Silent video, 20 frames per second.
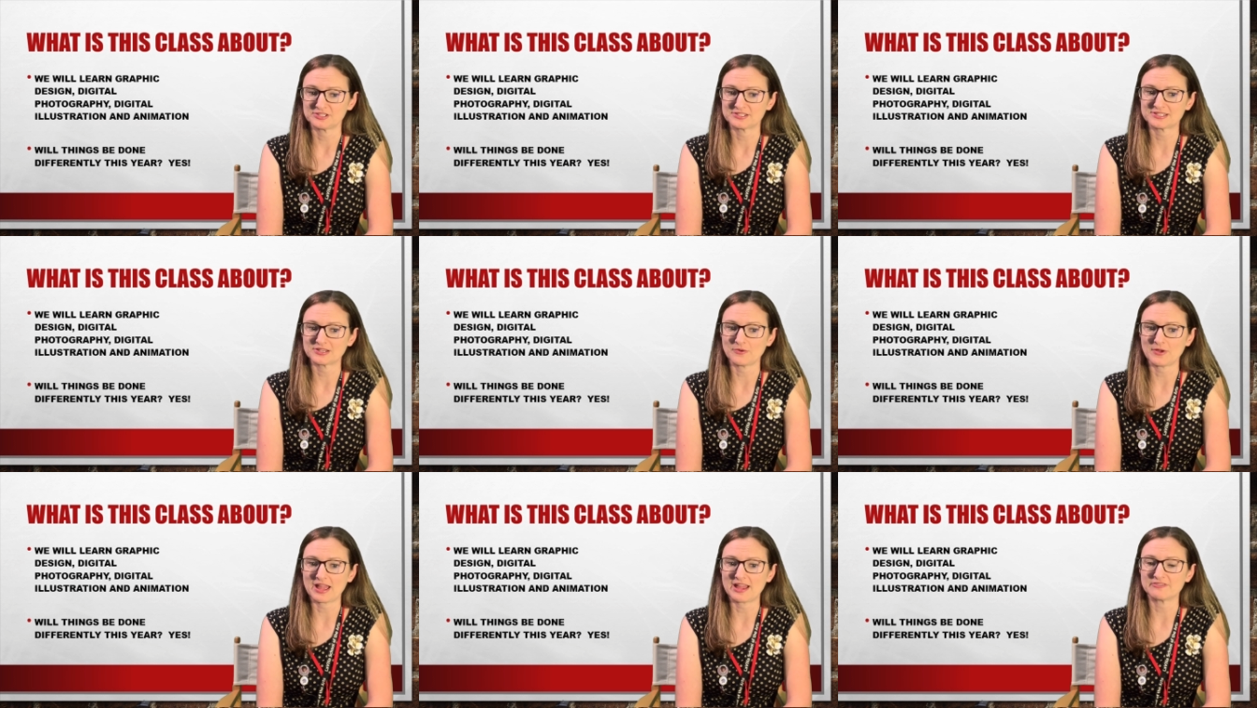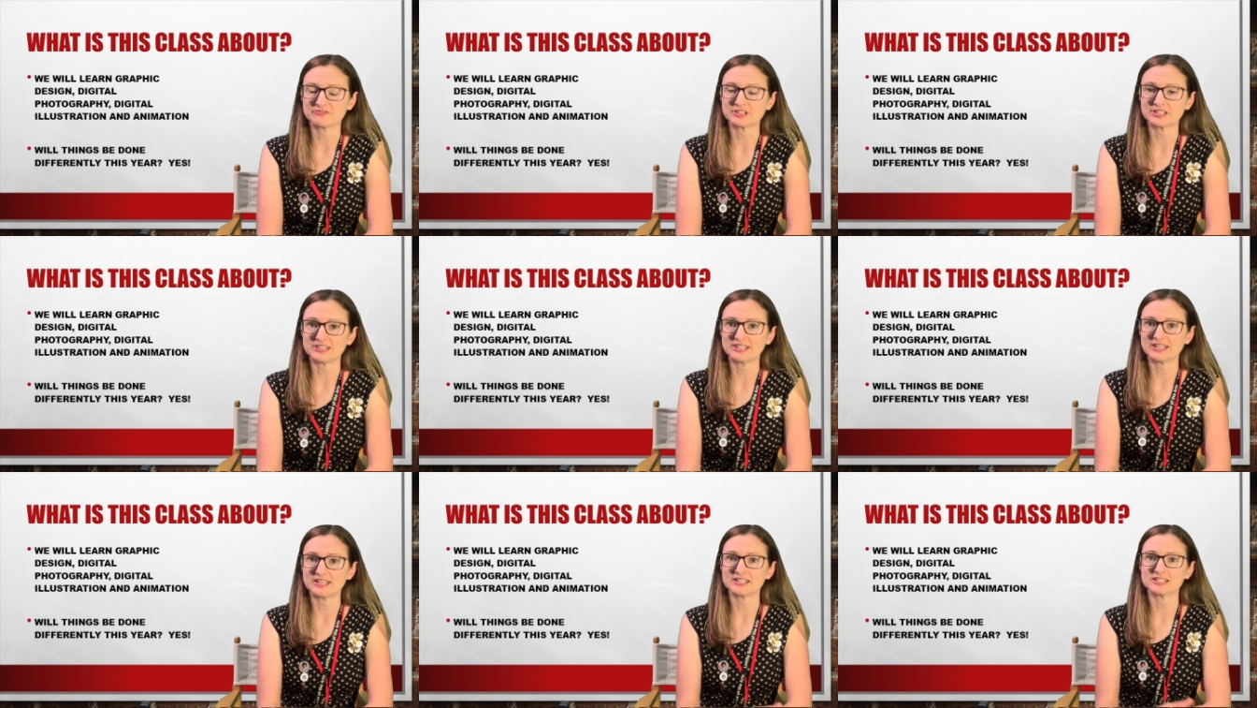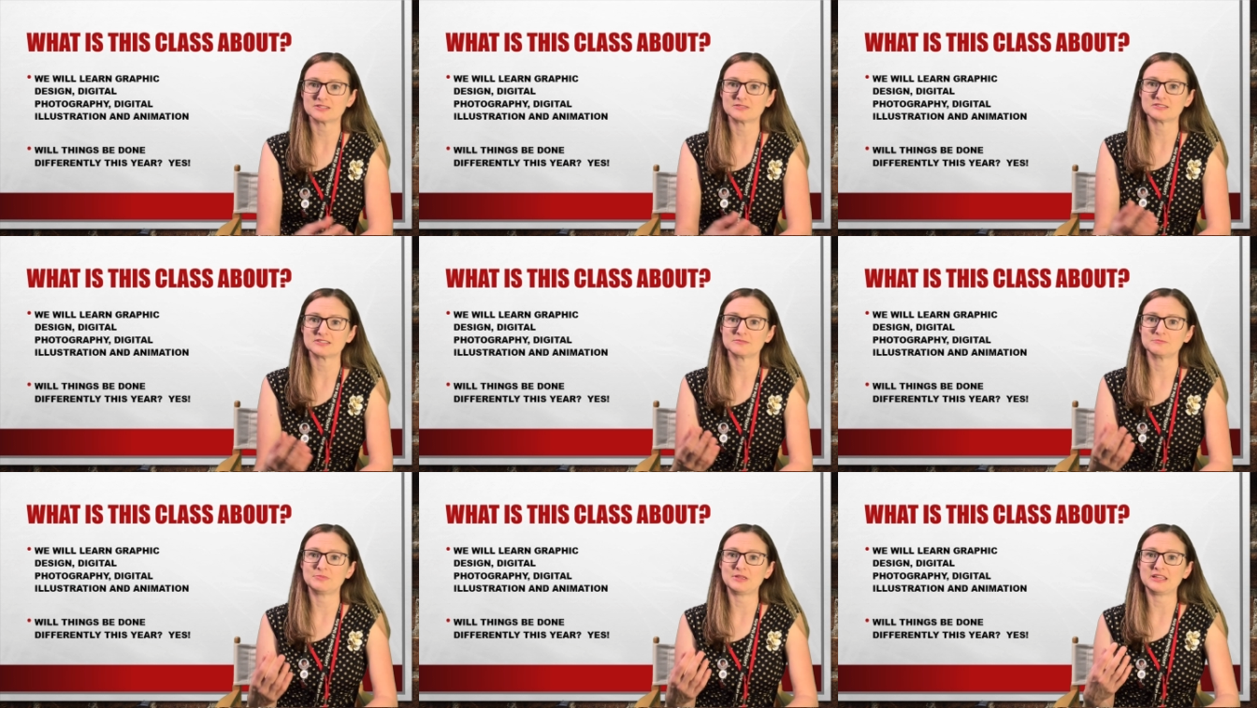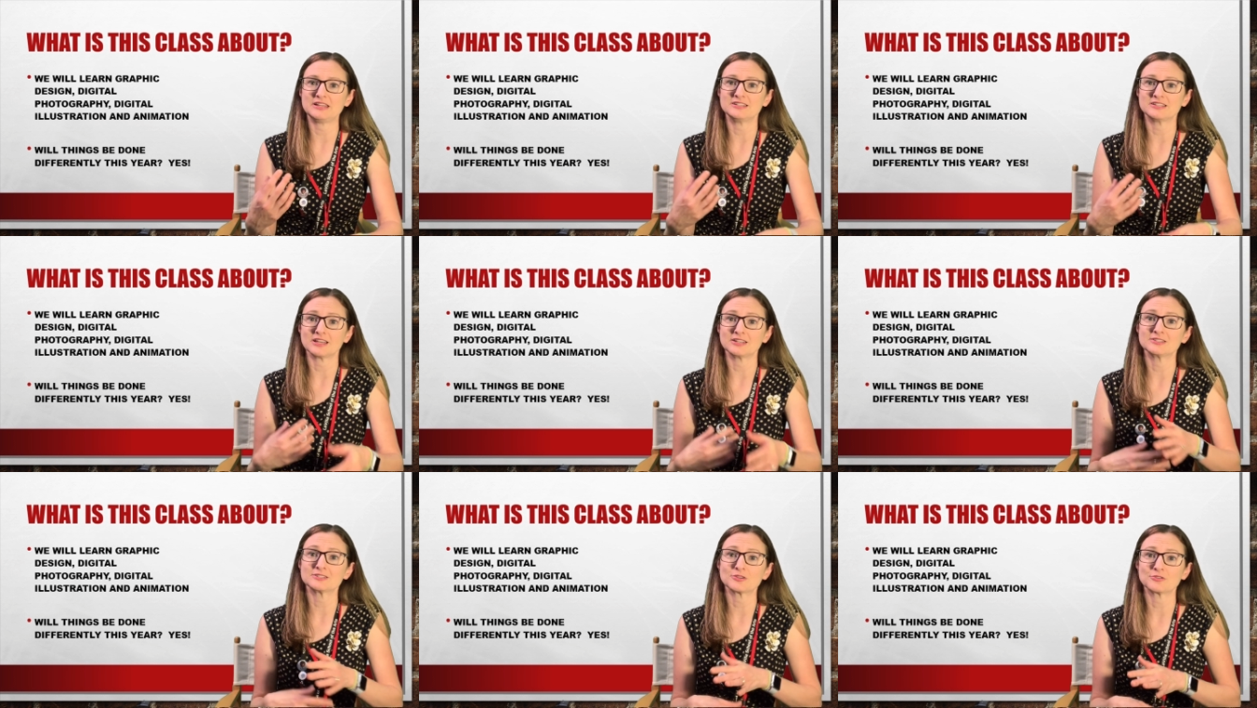So everything is being
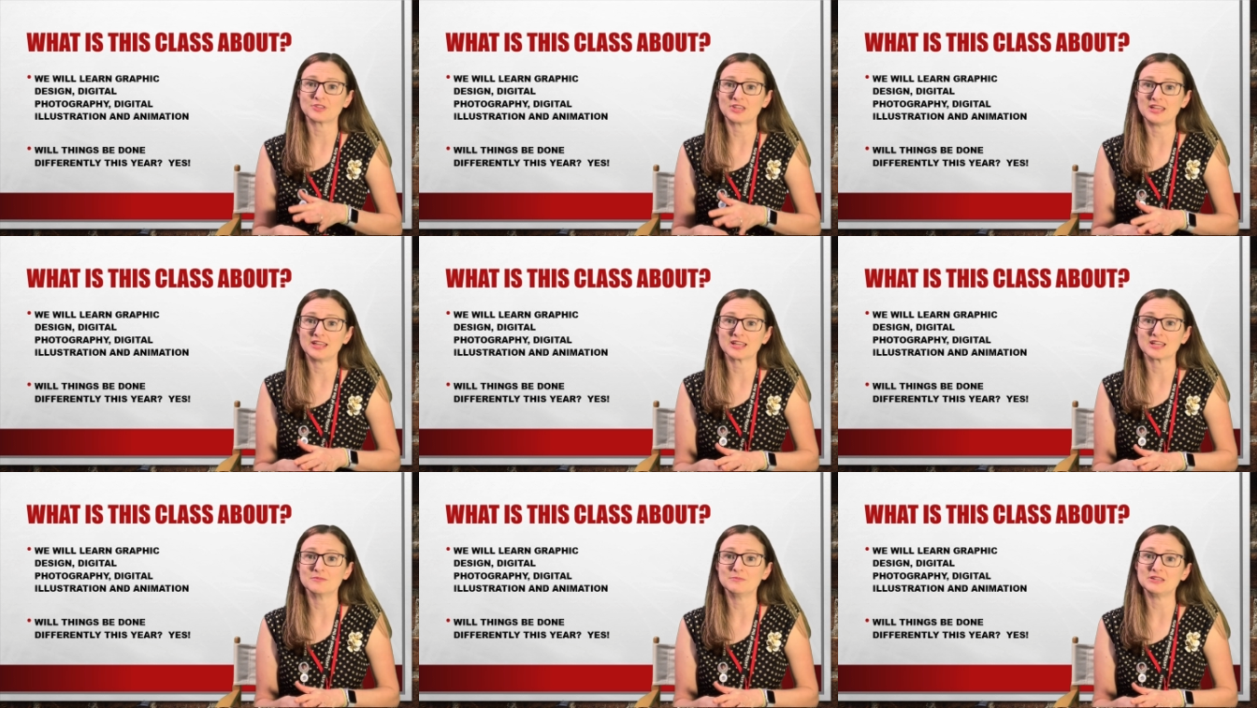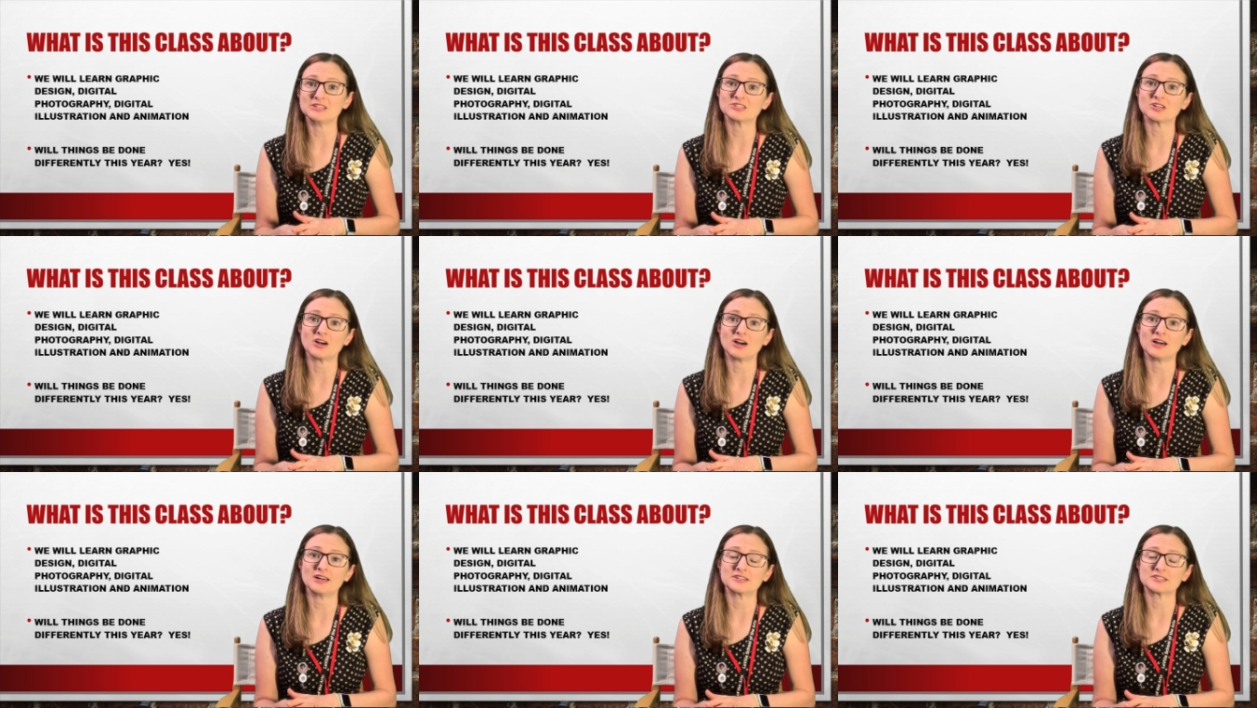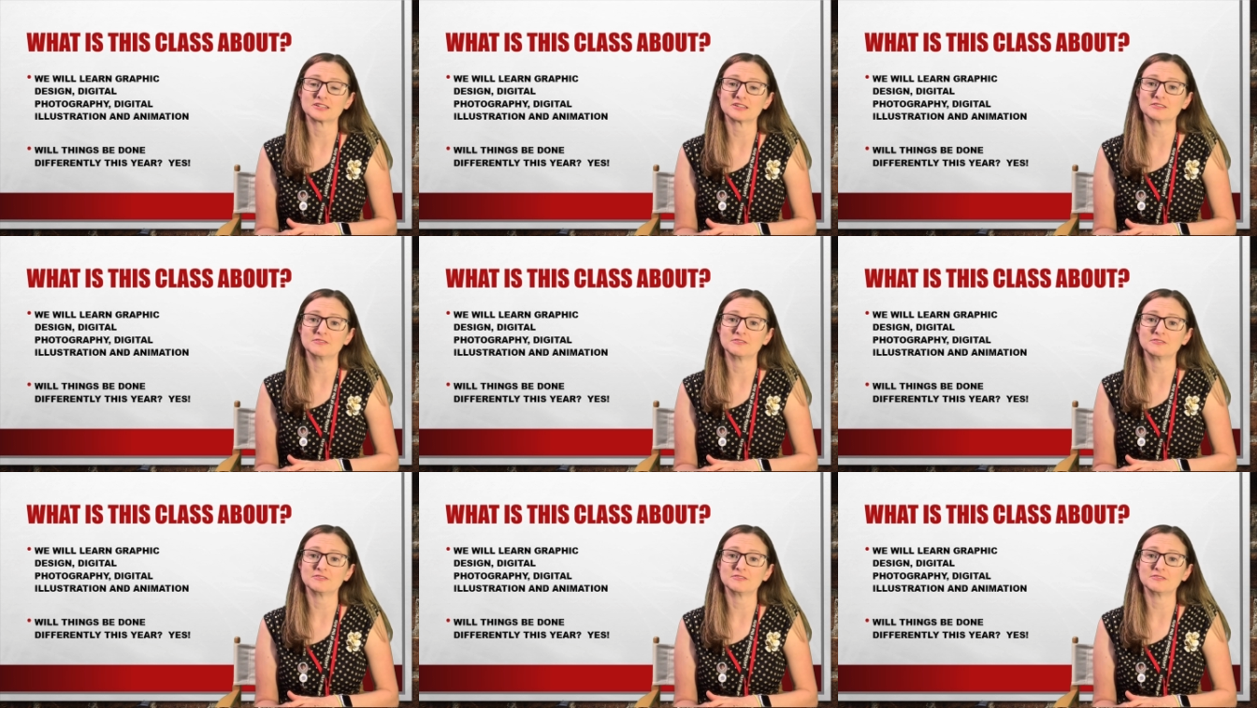done so that it can be taught